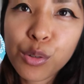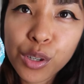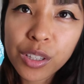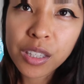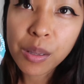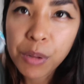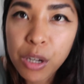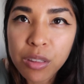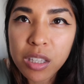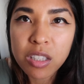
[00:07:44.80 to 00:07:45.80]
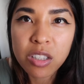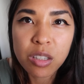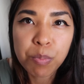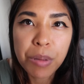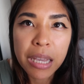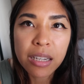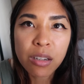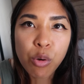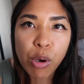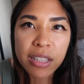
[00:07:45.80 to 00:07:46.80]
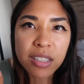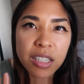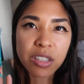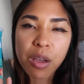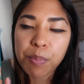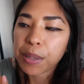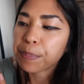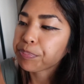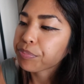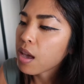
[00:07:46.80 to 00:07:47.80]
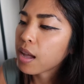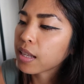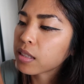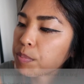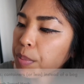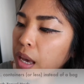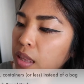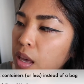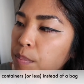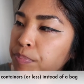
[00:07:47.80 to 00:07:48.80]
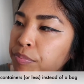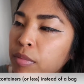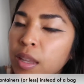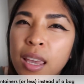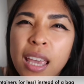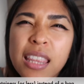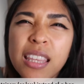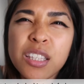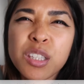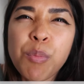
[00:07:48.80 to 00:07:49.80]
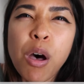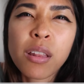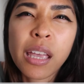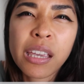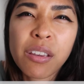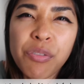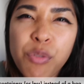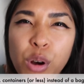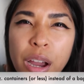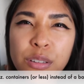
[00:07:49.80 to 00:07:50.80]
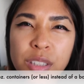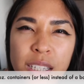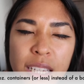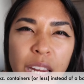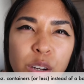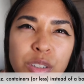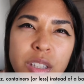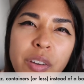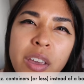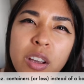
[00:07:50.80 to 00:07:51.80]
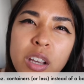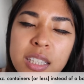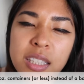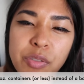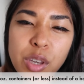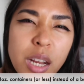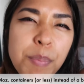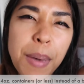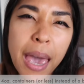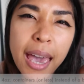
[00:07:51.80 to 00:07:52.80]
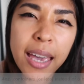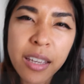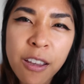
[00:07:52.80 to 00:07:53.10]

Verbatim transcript: Ooh, you can see them here. This is just plain Hawaiian sea salt, but I like to buy them in these small like four ounce containers, because if you get a bag,